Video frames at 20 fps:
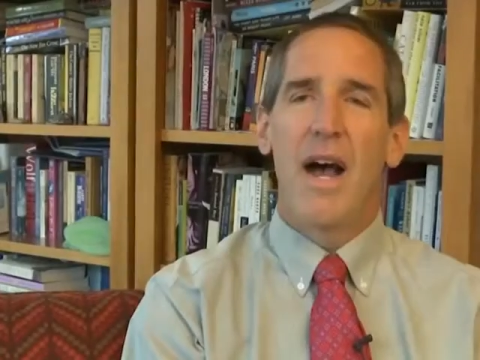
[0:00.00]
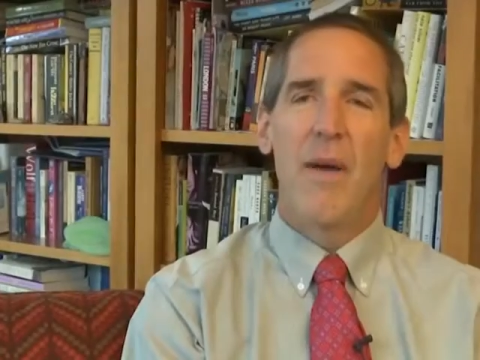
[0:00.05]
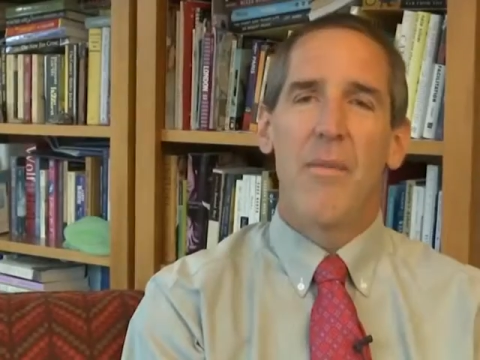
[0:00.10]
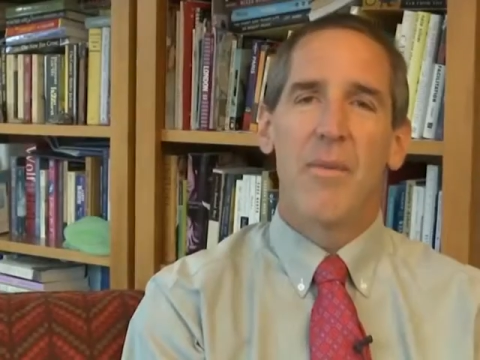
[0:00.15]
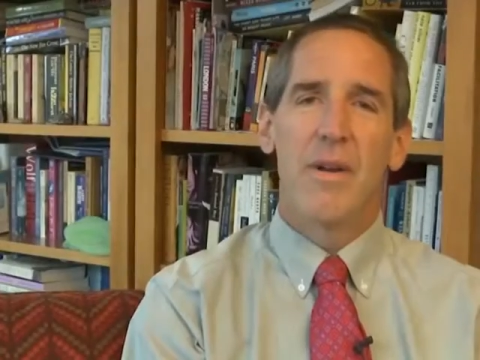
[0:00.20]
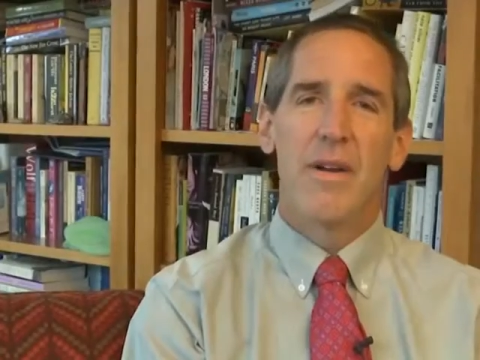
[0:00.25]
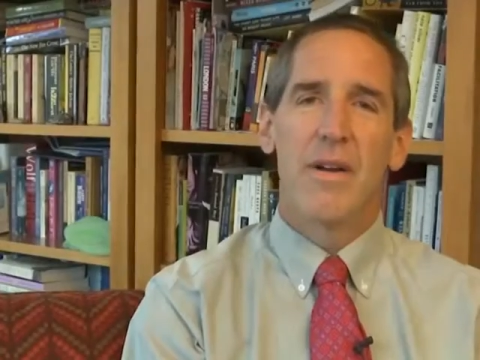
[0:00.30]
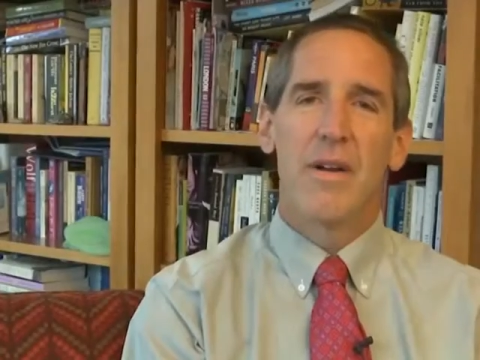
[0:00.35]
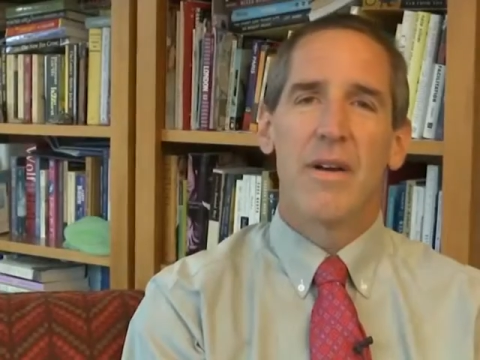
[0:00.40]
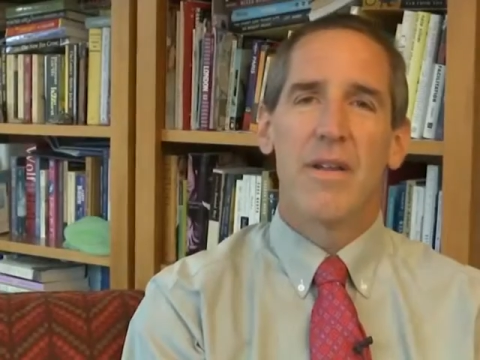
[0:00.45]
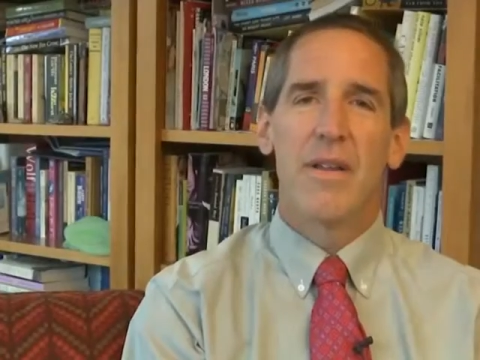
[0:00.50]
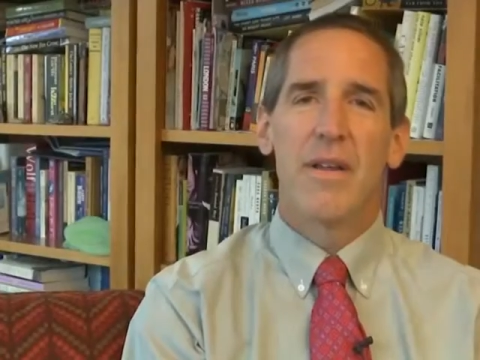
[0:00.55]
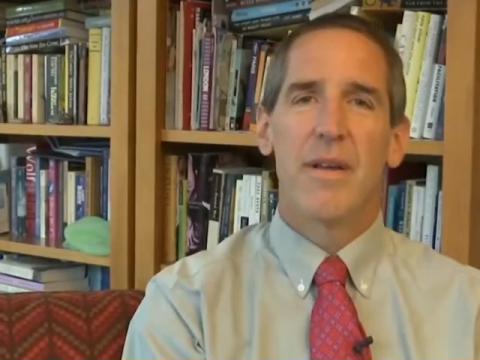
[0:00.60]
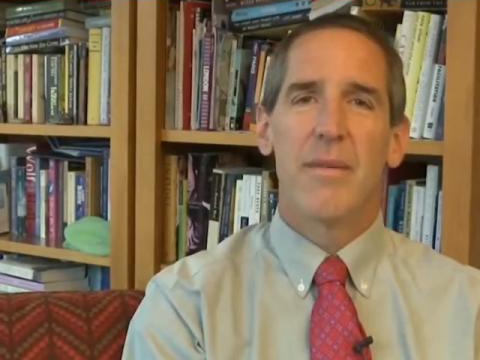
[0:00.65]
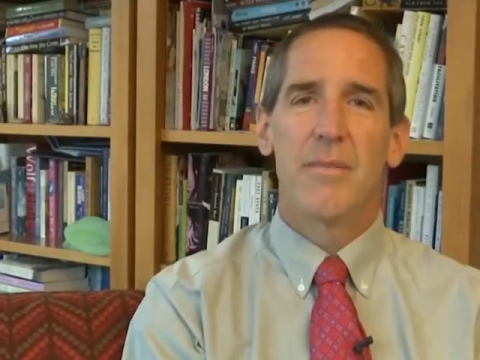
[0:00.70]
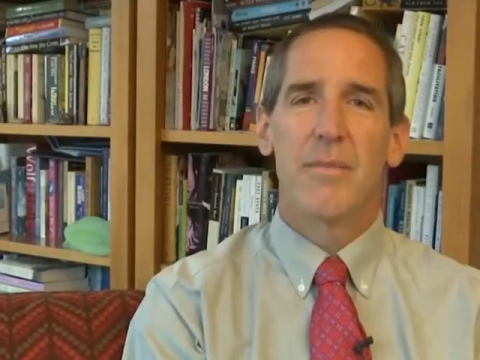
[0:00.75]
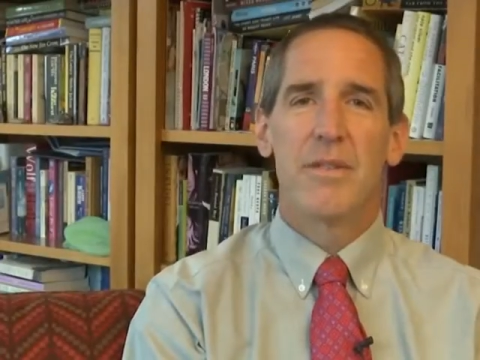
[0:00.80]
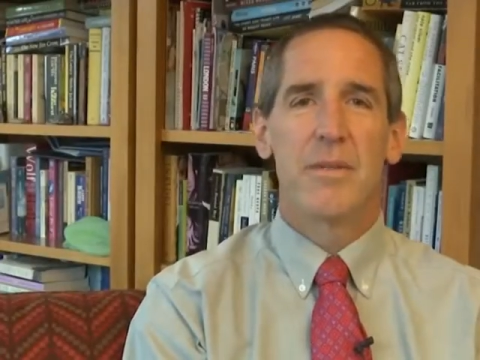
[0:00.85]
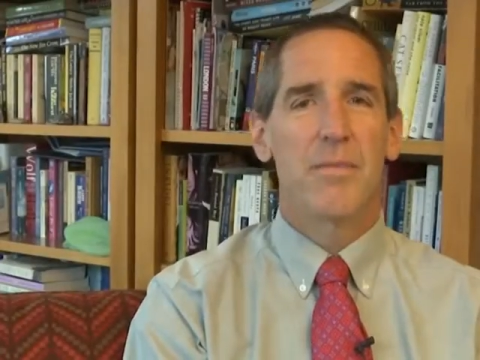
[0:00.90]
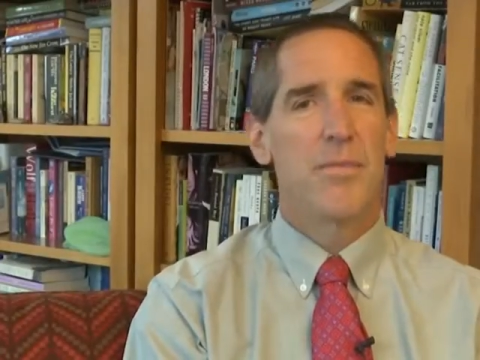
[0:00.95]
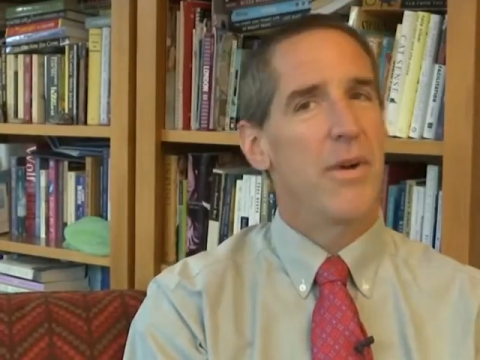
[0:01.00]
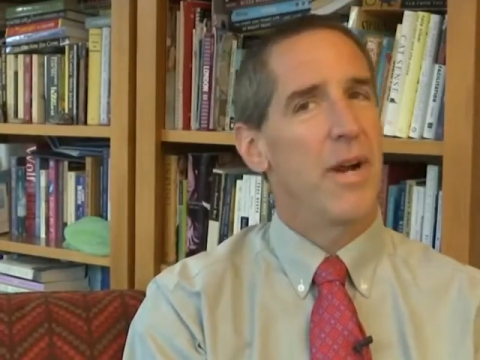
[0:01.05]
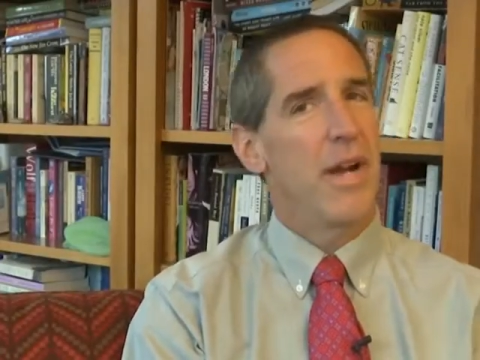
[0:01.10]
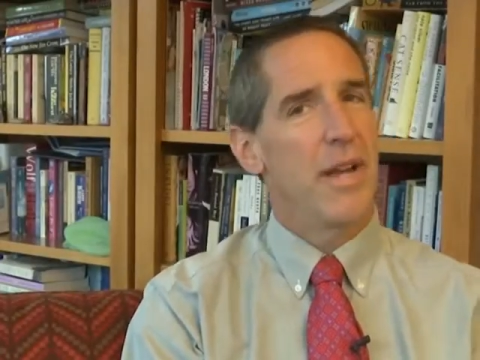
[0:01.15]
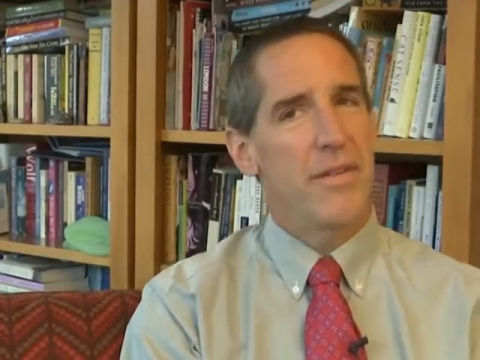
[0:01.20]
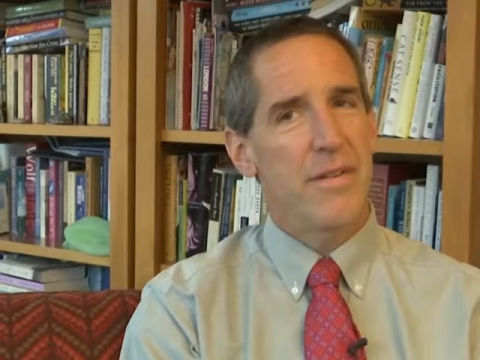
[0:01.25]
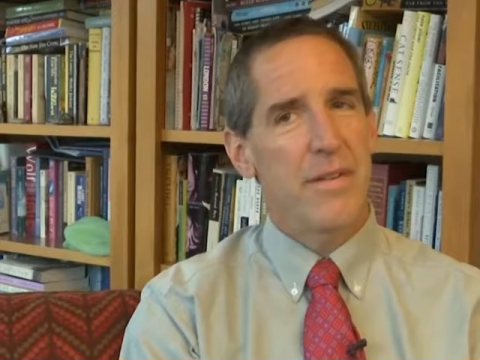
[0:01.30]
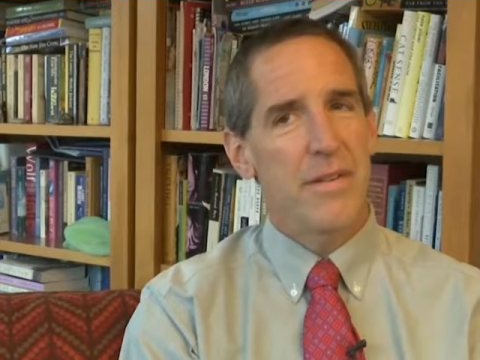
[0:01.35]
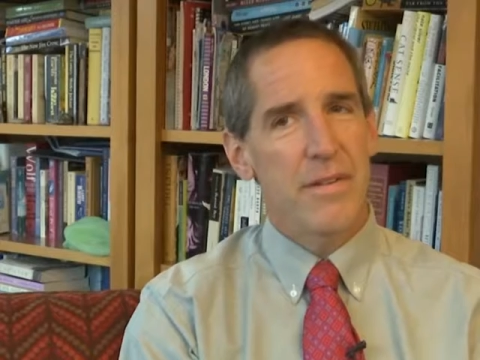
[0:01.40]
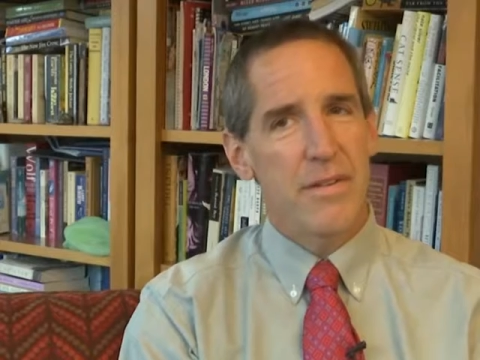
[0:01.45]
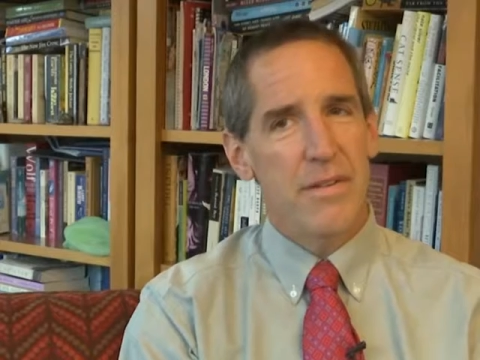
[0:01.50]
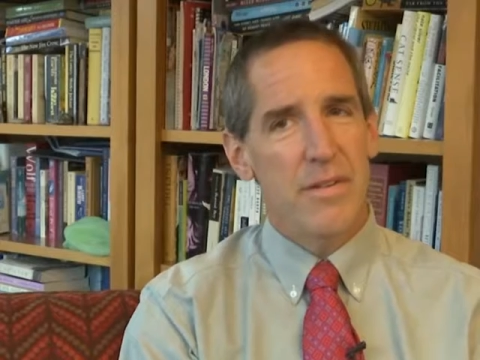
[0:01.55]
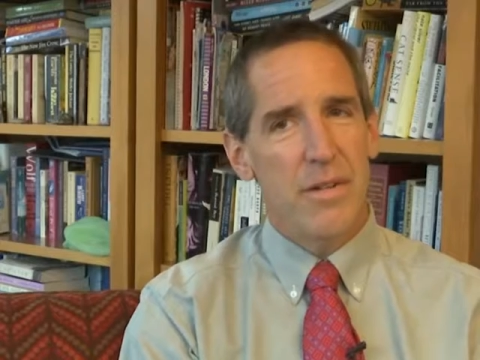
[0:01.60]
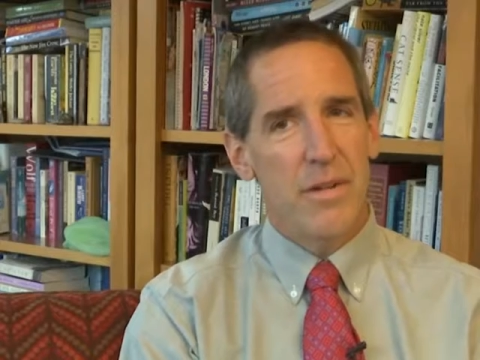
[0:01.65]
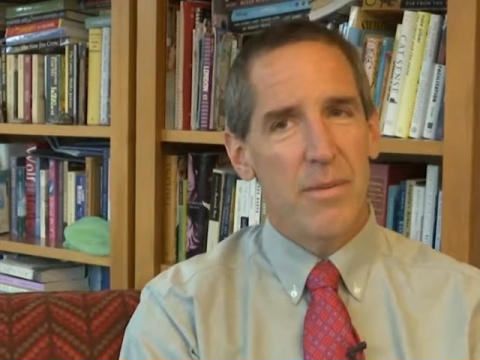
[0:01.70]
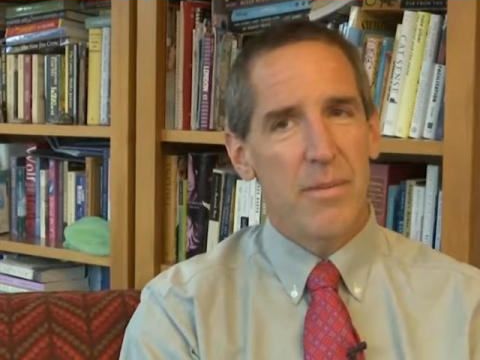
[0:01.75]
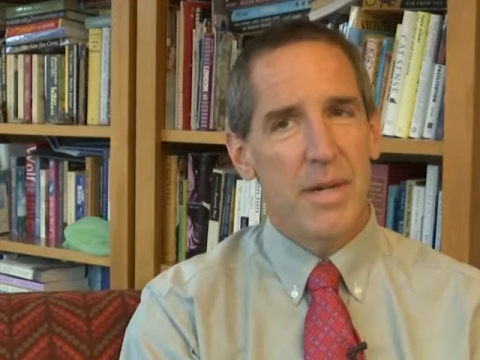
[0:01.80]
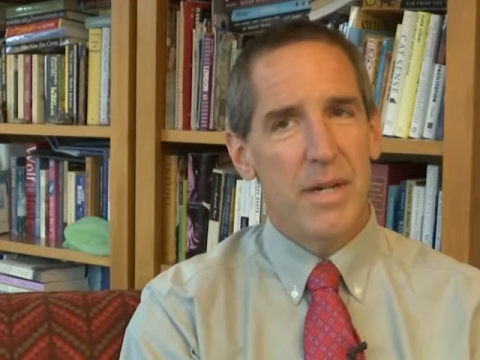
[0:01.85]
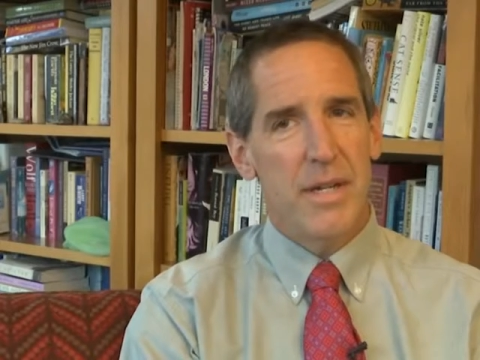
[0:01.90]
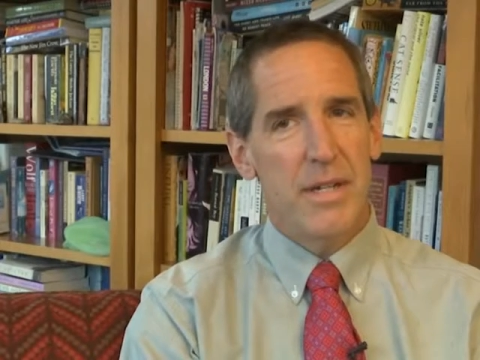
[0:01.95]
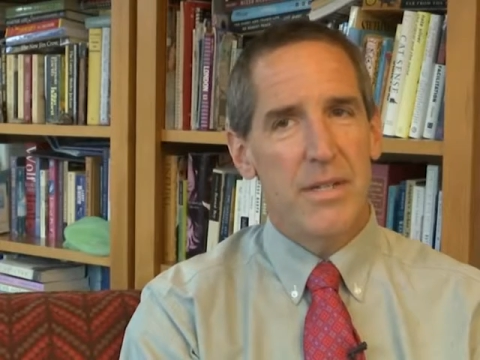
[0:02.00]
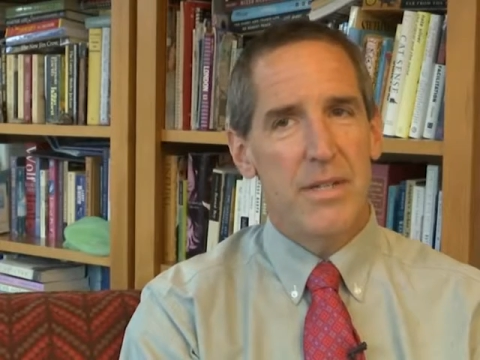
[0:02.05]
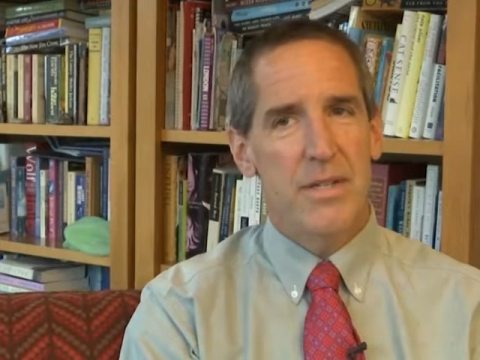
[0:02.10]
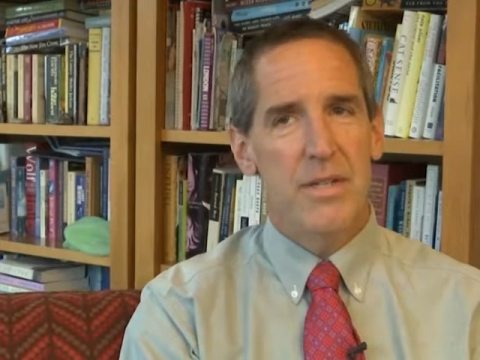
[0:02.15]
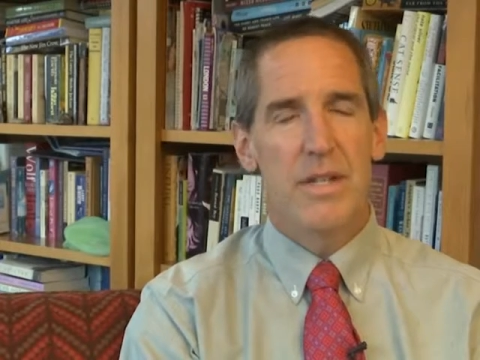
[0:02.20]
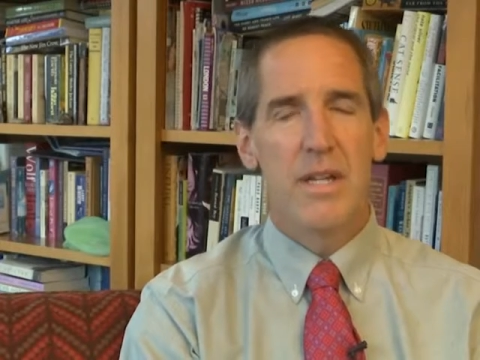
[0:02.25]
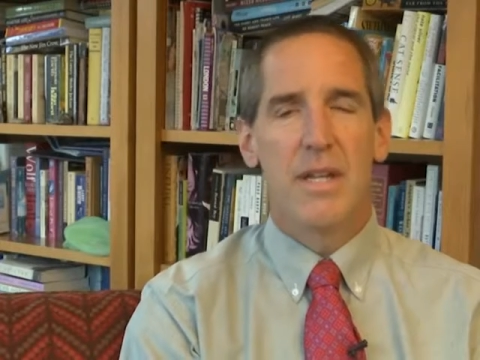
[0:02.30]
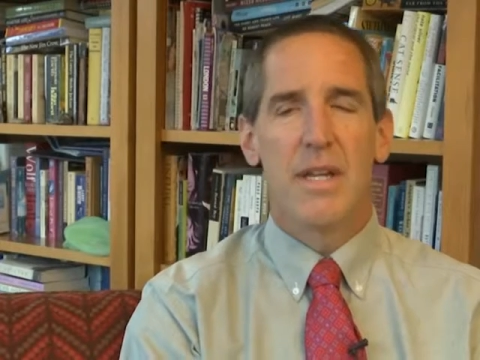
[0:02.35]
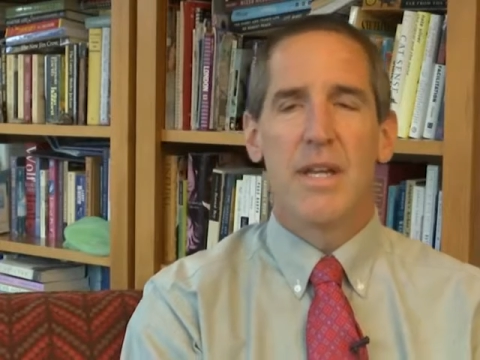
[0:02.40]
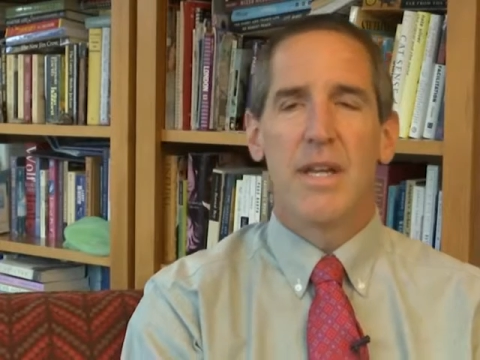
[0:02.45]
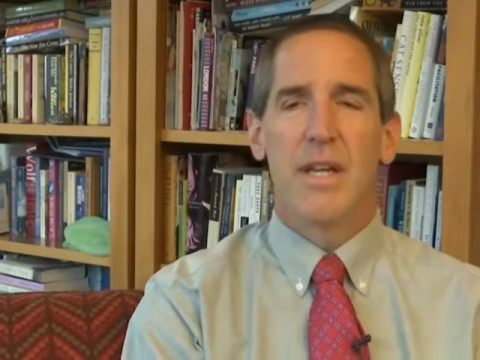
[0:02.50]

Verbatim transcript: I wouldn't call them surprising so much.